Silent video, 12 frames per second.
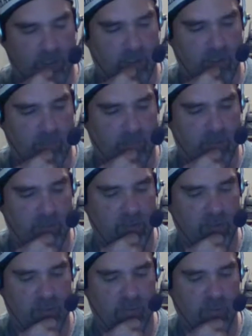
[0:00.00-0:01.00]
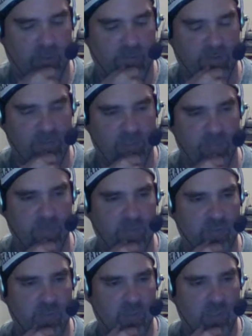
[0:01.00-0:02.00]
My only thing is that they they
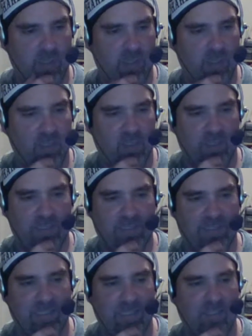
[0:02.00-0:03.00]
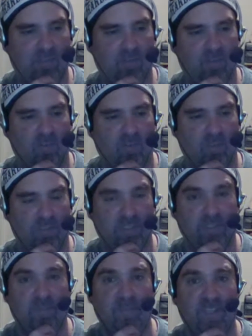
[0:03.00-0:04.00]
tease the spot because I
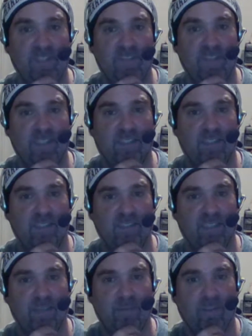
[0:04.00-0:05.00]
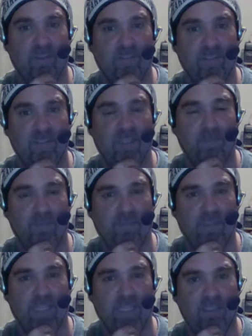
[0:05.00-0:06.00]
think um uh the
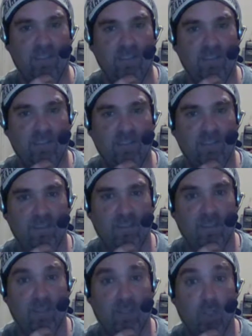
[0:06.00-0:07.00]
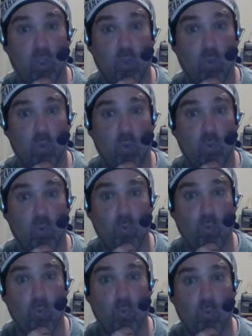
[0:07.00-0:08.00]
partner whatever his name is
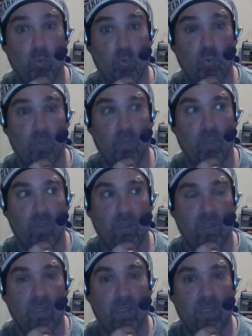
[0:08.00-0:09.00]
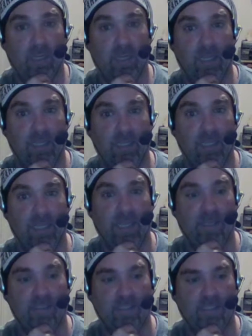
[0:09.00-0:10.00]
said well just imagine that
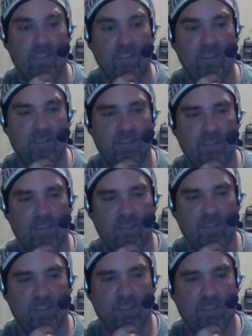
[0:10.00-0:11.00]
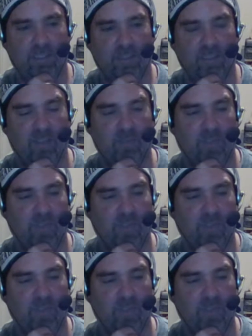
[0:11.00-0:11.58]
cutter came off the top of a ladder